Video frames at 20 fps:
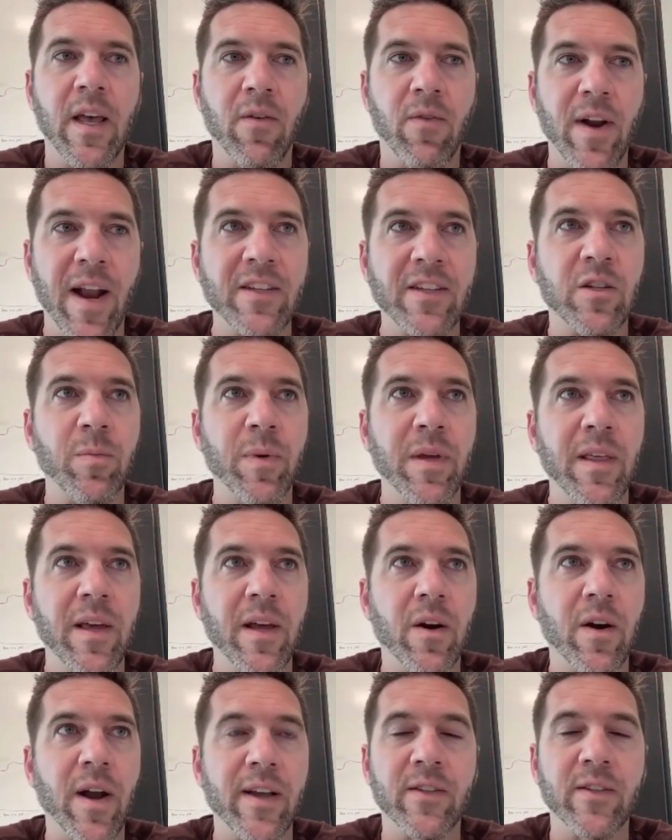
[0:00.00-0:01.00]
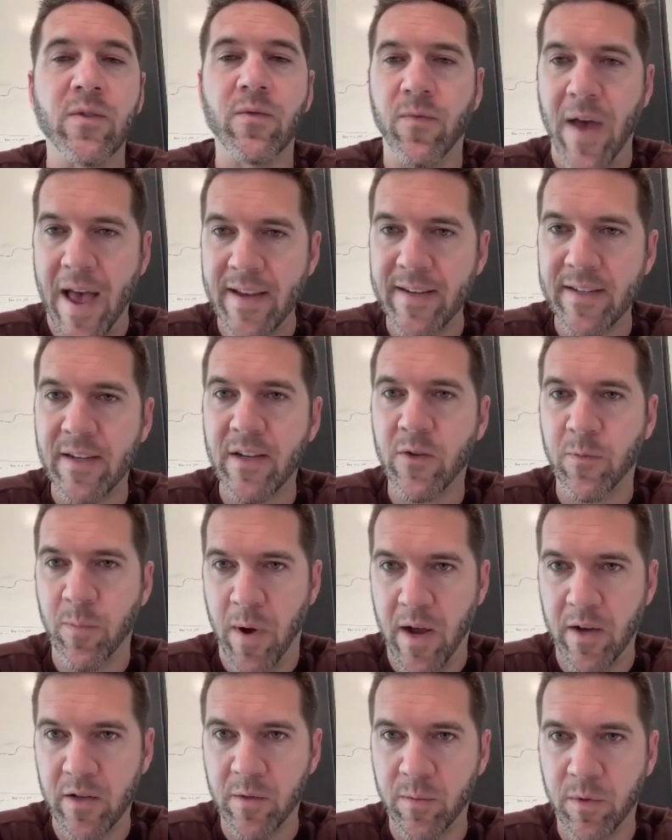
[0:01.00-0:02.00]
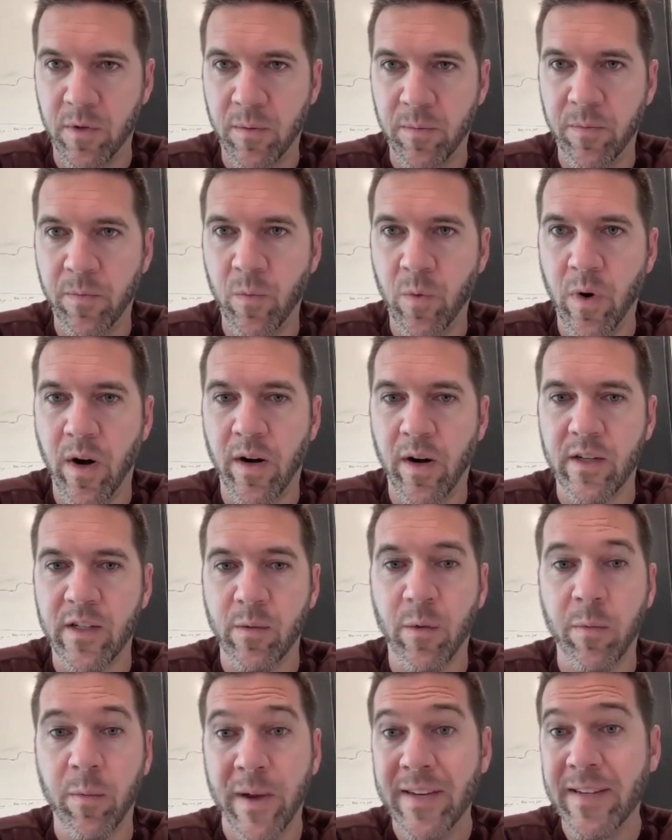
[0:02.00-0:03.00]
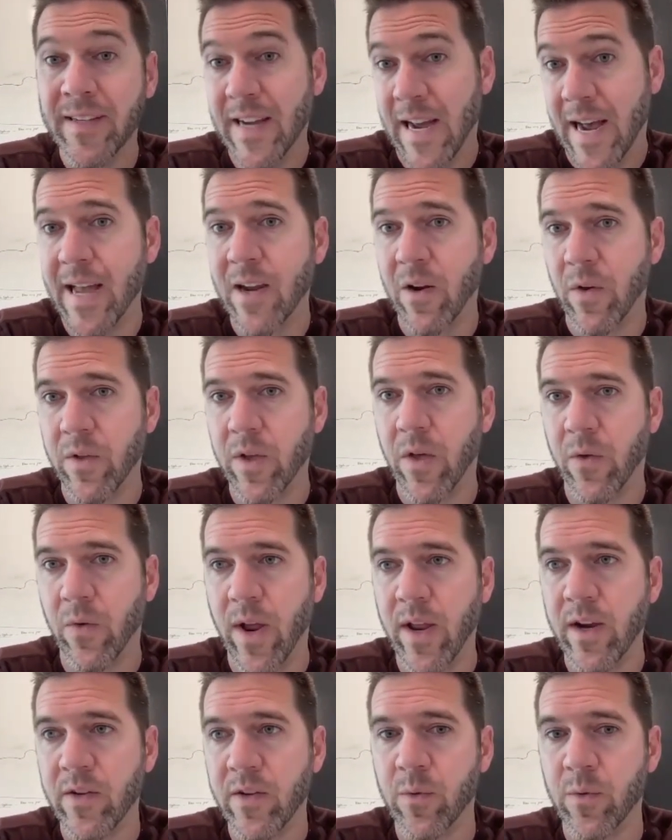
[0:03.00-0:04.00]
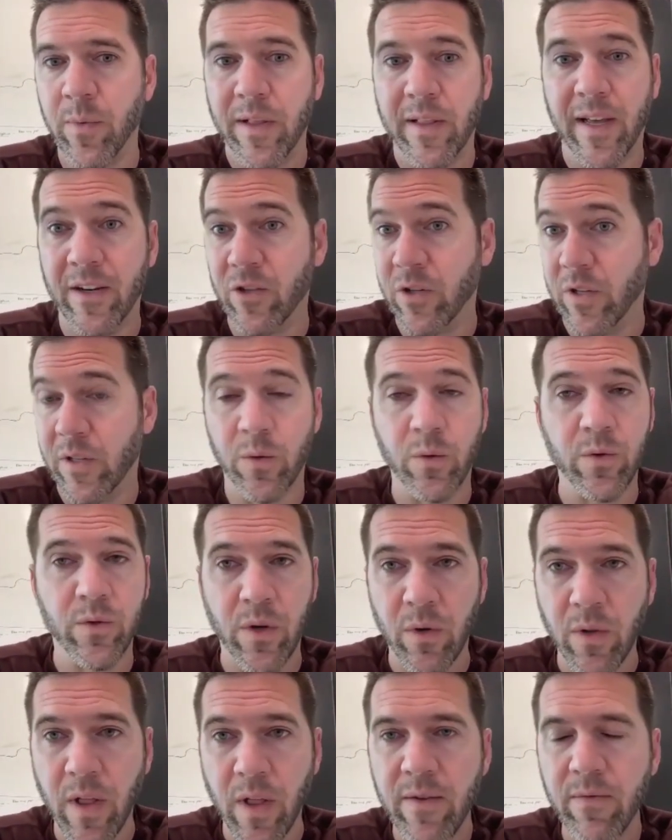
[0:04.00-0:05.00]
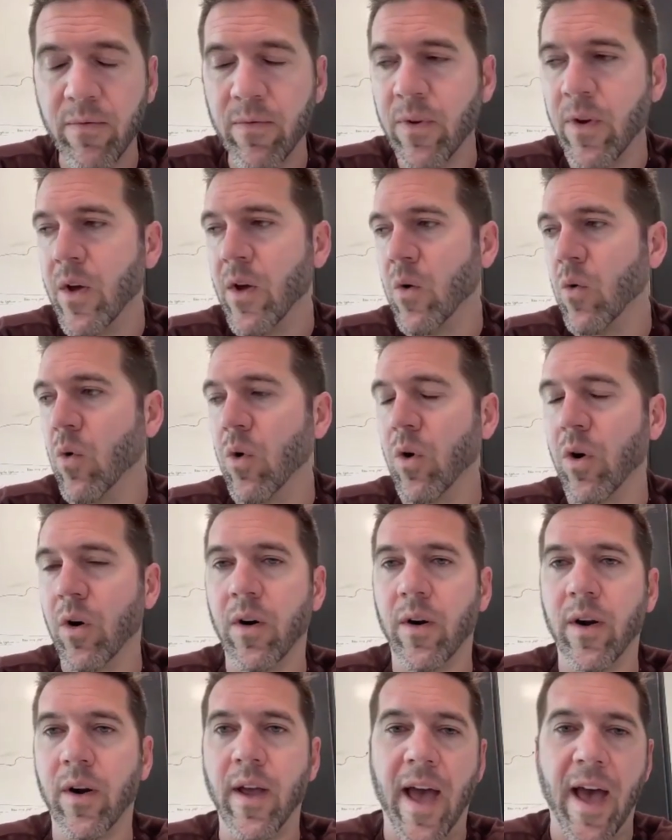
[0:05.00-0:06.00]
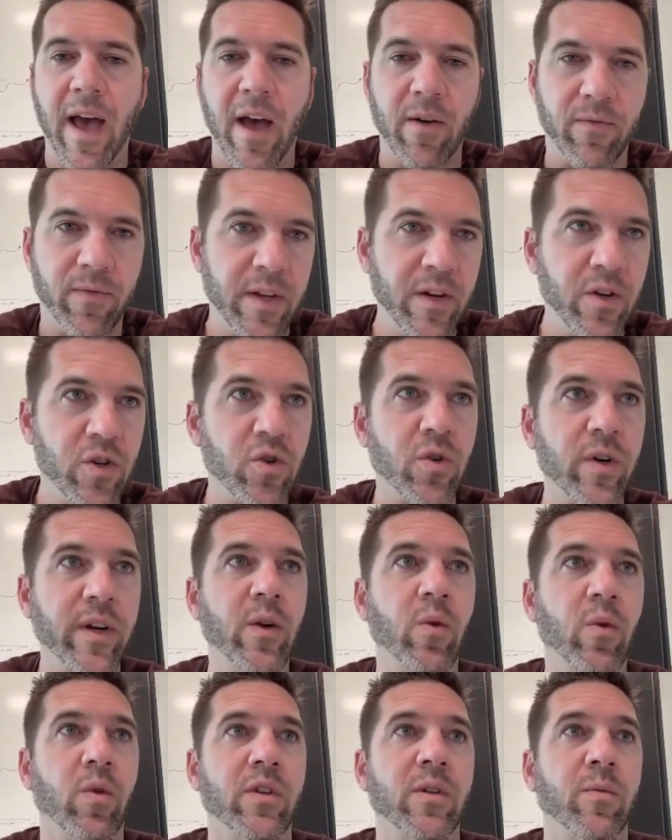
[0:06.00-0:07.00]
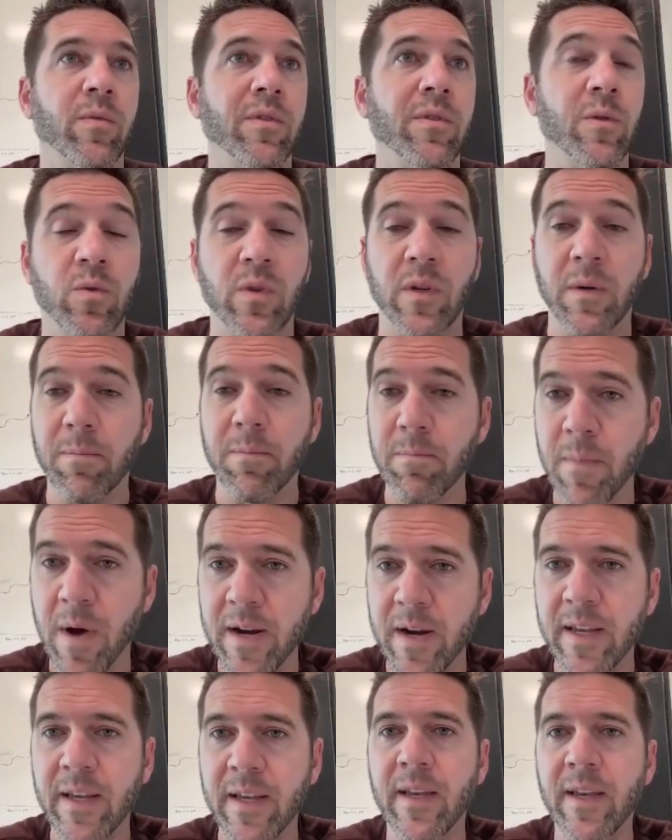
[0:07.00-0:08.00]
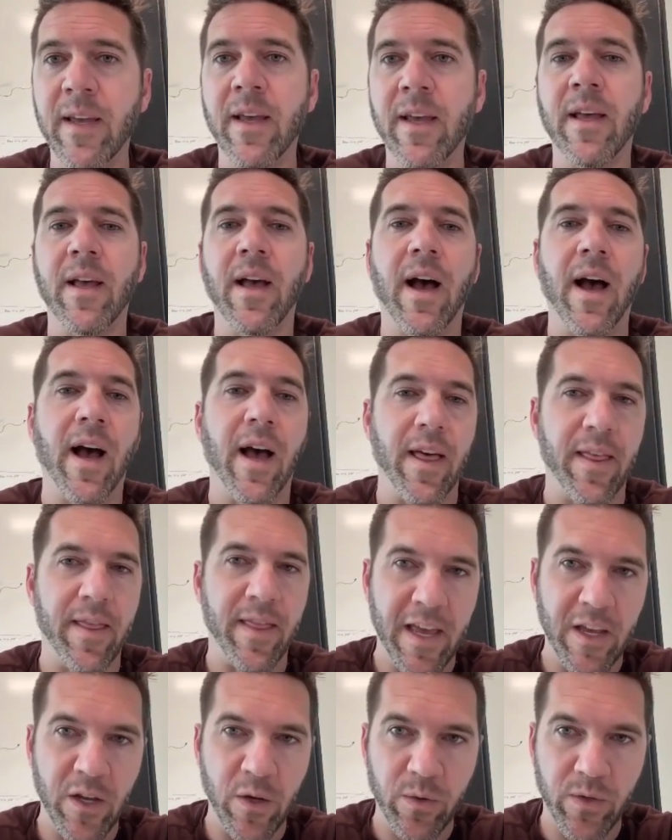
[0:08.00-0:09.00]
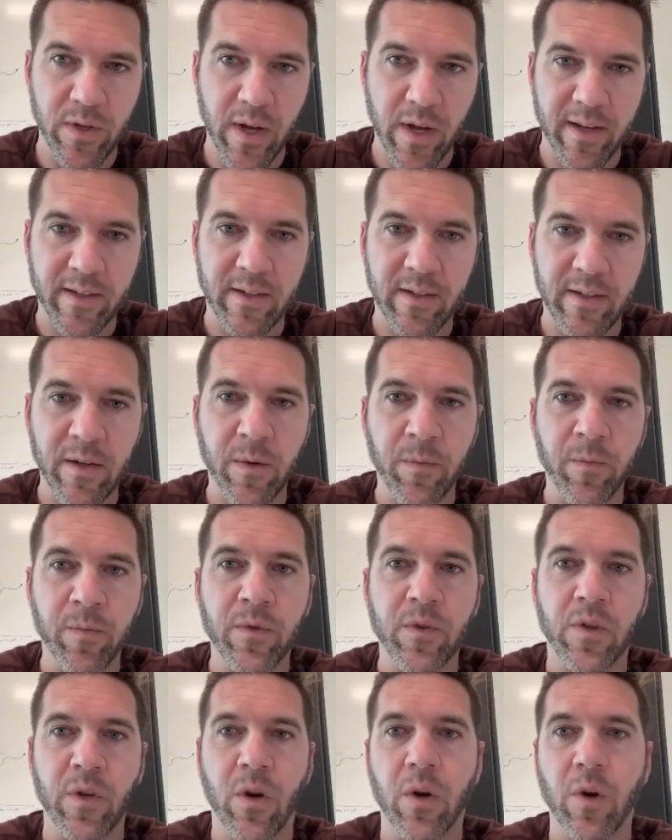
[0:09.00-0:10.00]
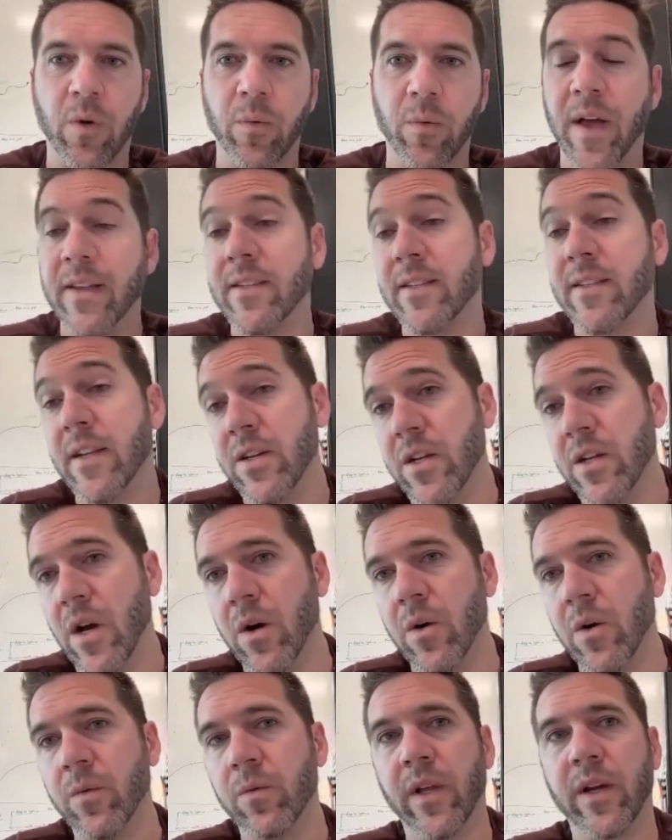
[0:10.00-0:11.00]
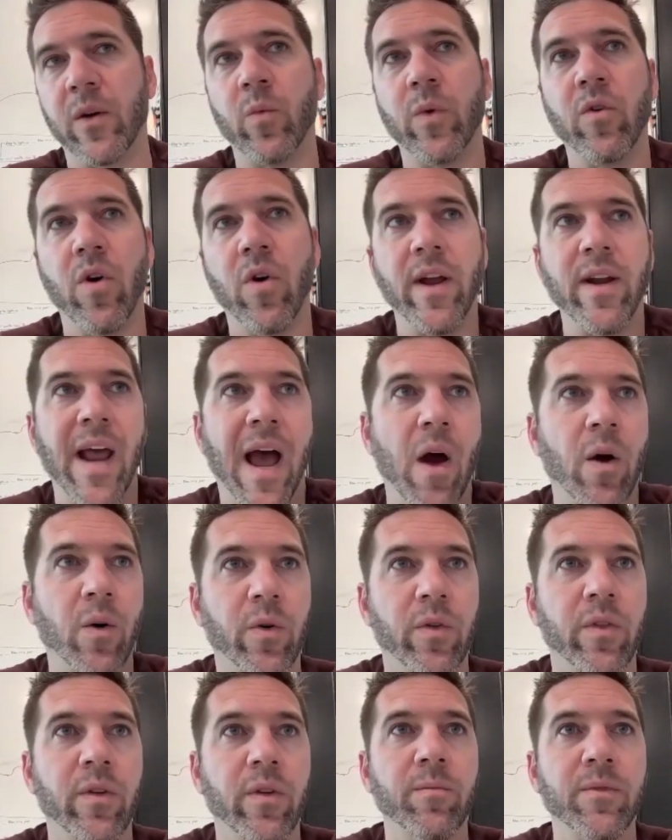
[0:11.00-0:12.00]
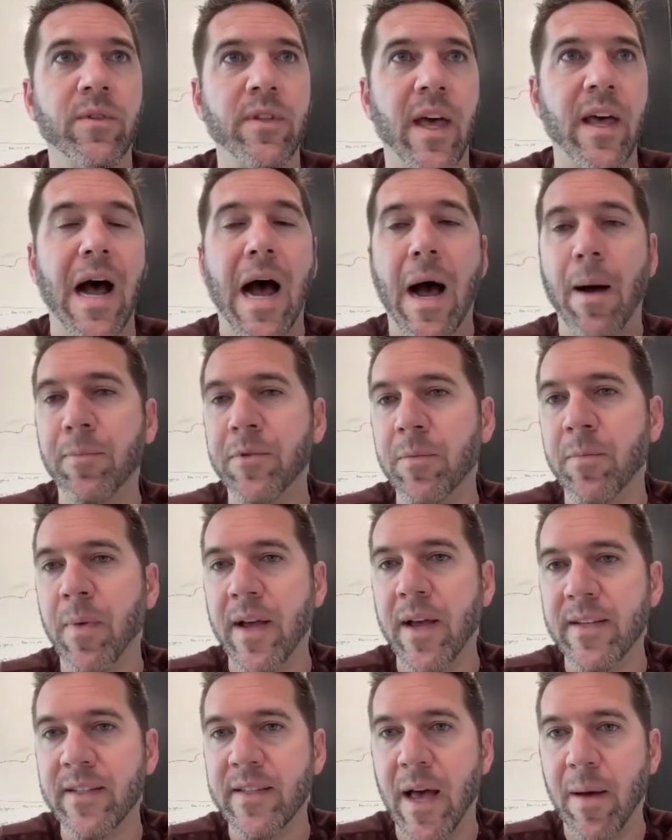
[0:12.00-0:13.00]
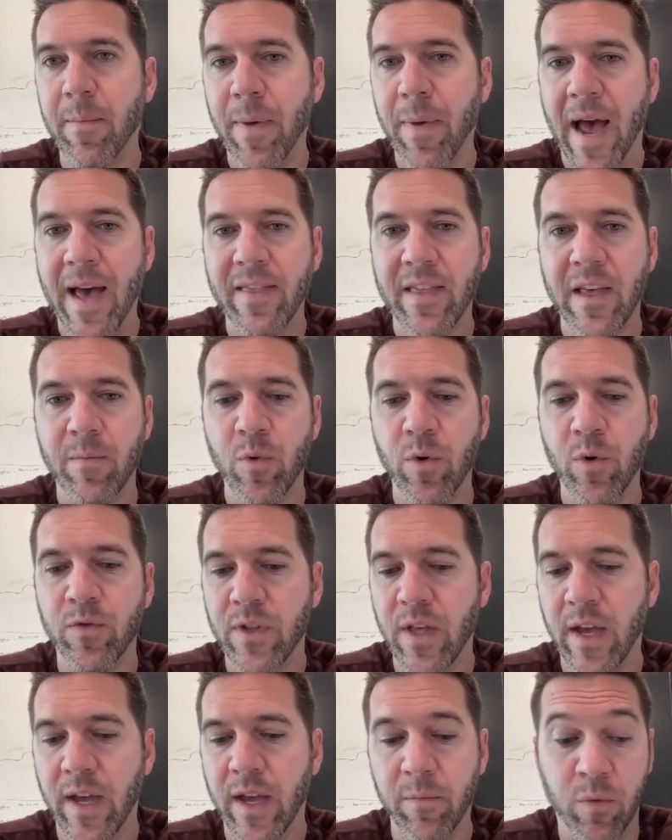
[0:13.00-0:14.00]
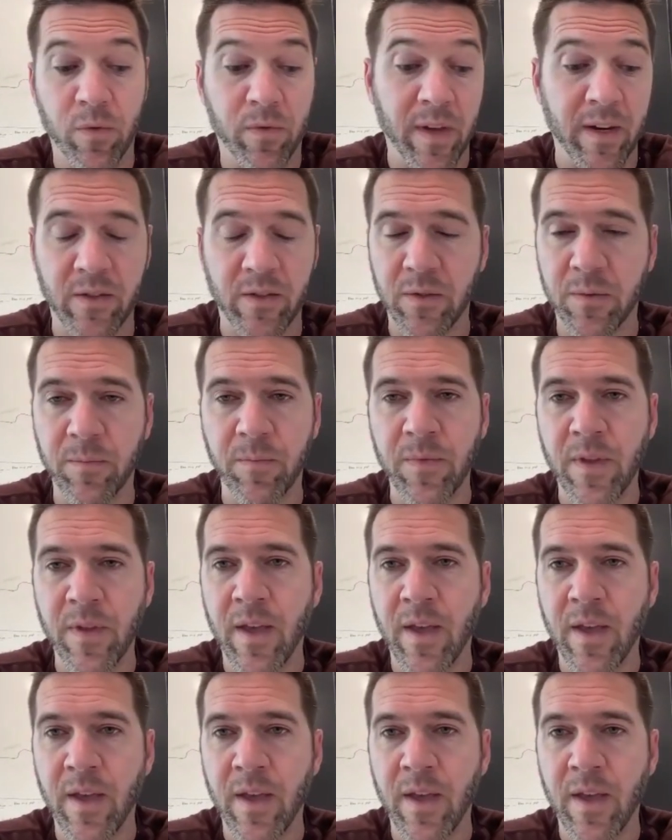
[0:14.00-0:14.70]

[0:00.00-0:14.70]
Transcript: If it has to be there as fast as possible, where someone might die on the other end, someone might actually lose their life or have injury, or someone's losing money, they use us. So as CTO, like, we write algorithms that optimize that path and move things,